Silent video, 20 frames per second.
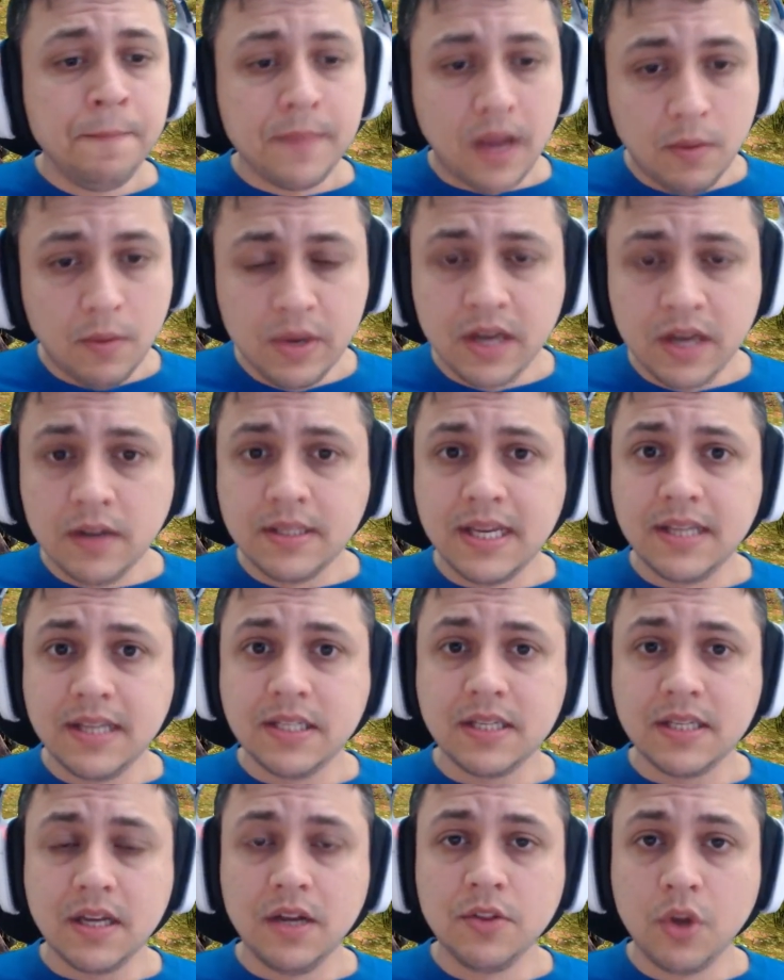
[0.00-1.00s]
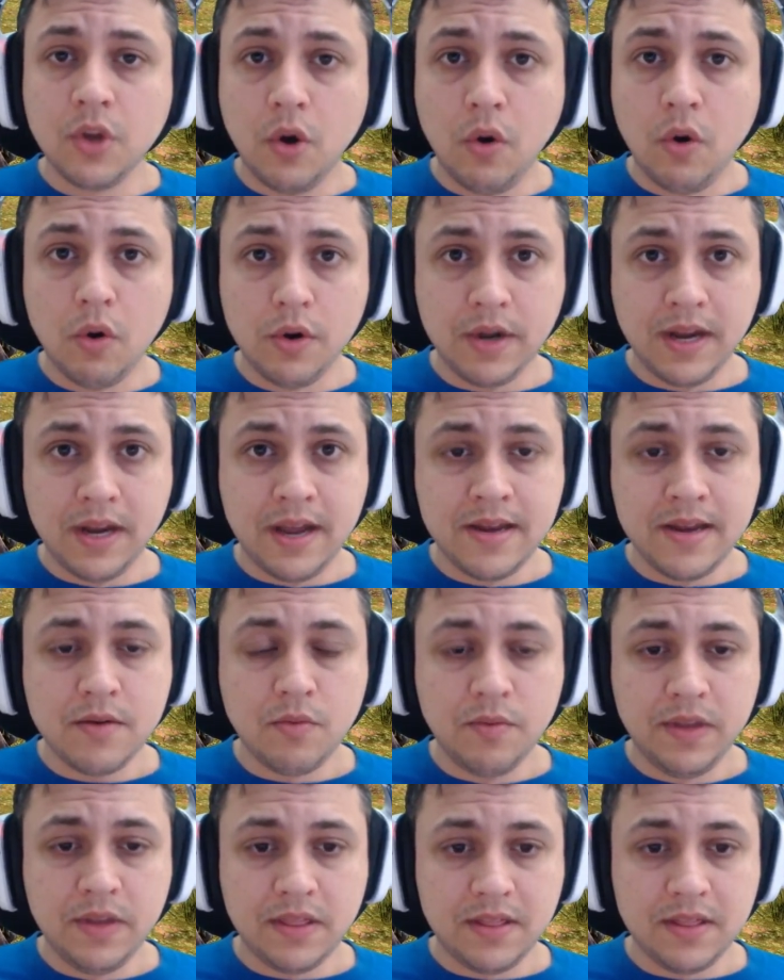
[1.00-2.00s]
We're going to test the Horde Knight
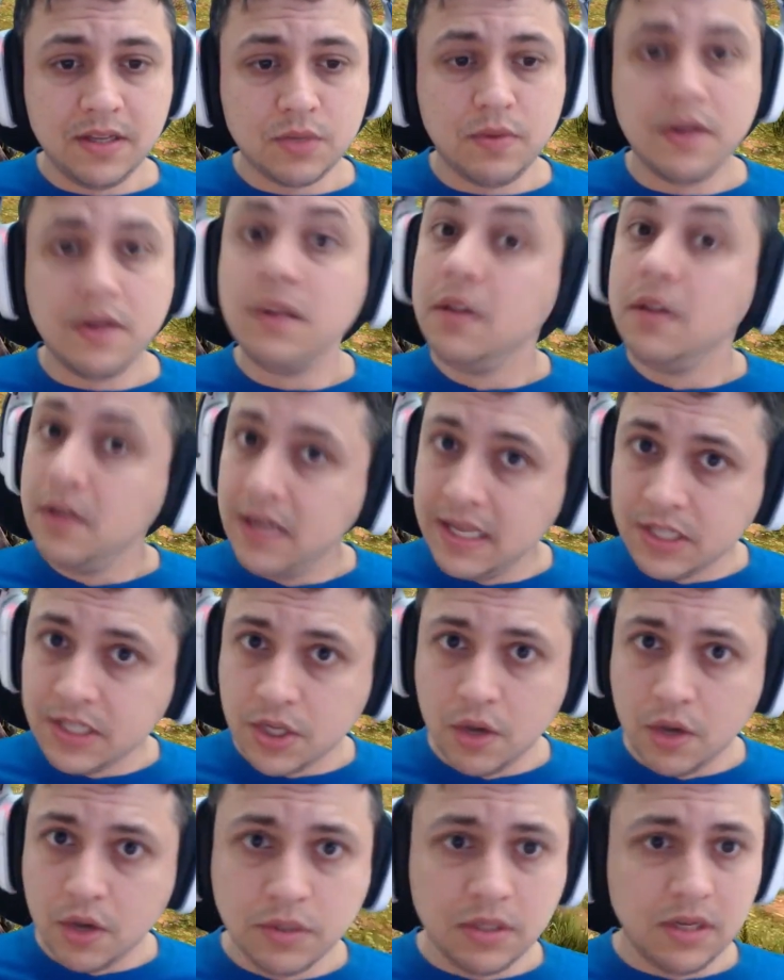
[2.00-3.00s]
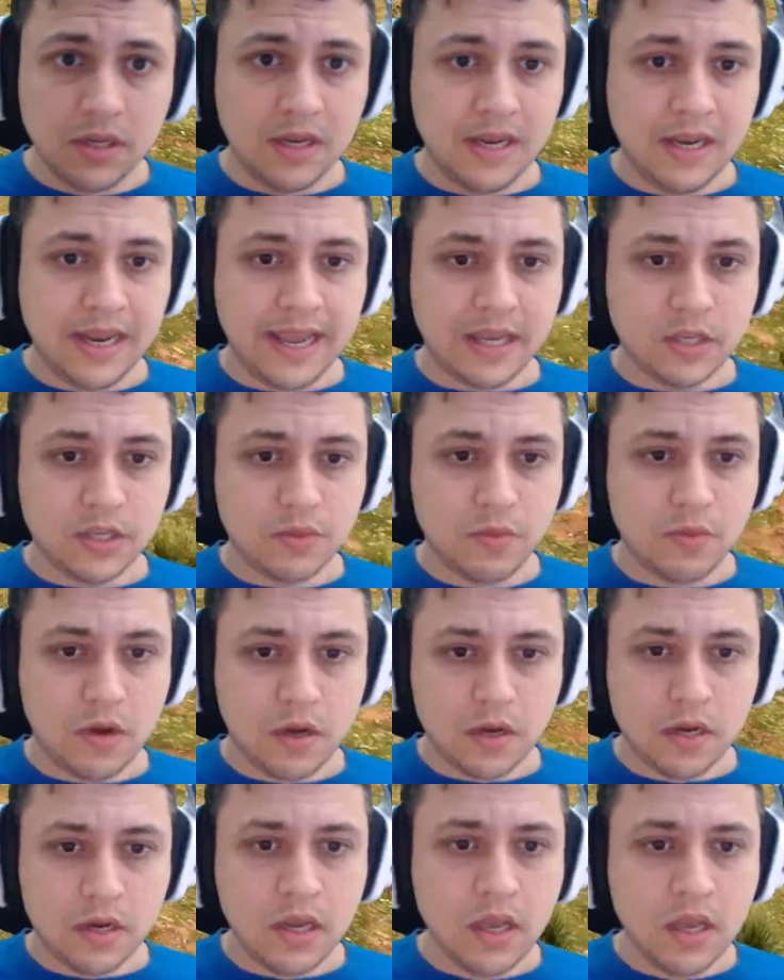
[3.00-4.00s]
with this one. Let's go next
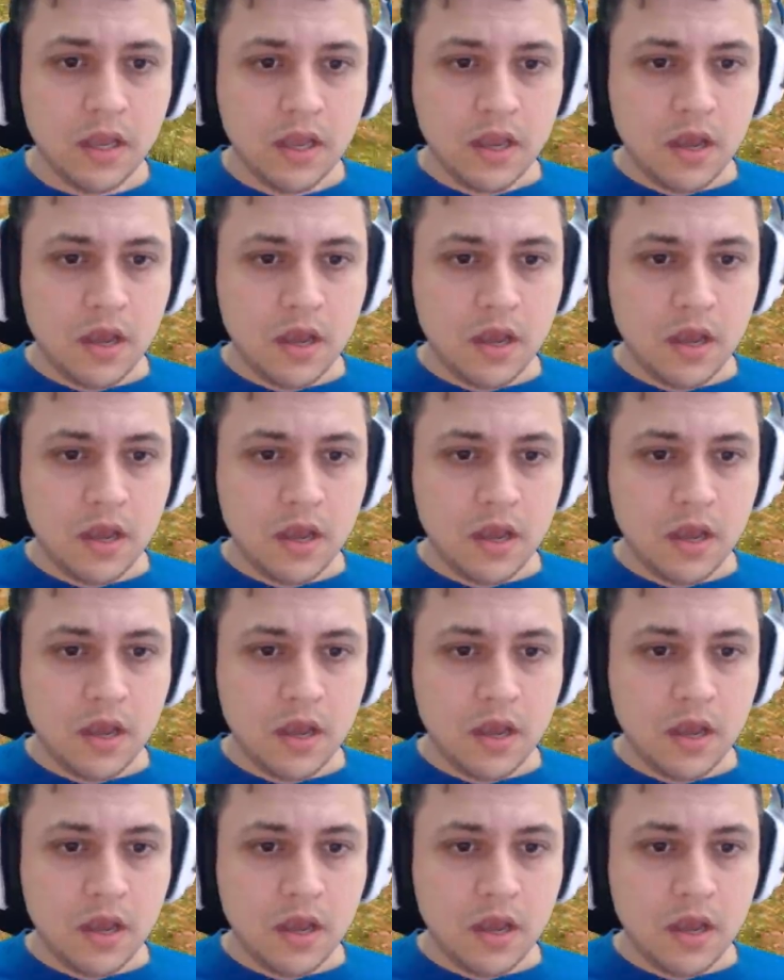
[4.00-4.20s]
one.